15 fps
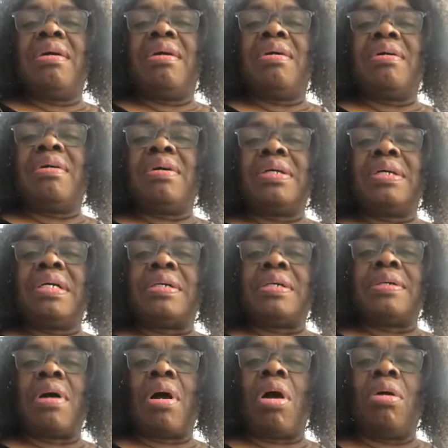a
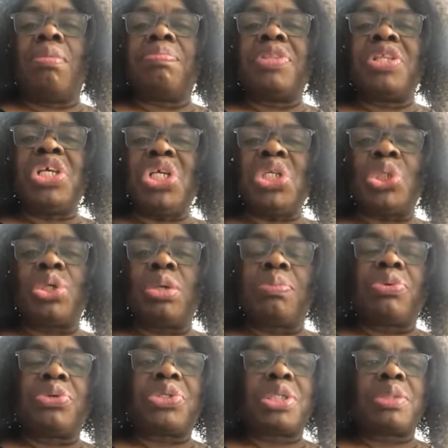
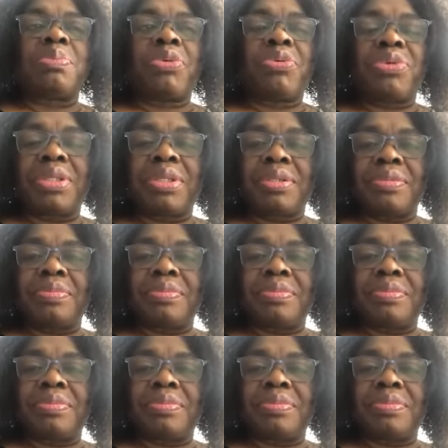teachable spirit.